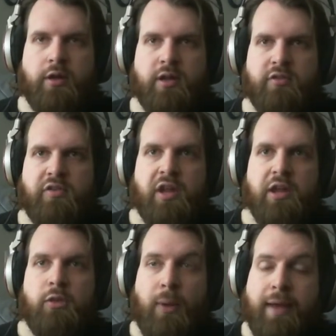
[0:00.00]
It's
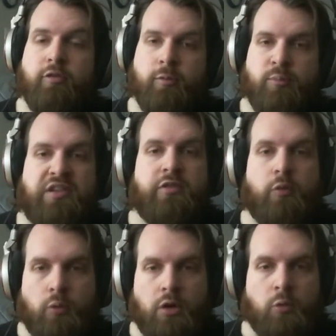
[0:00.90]
you actually pressed the
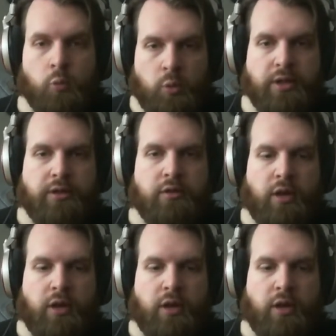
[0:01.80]
wrong one,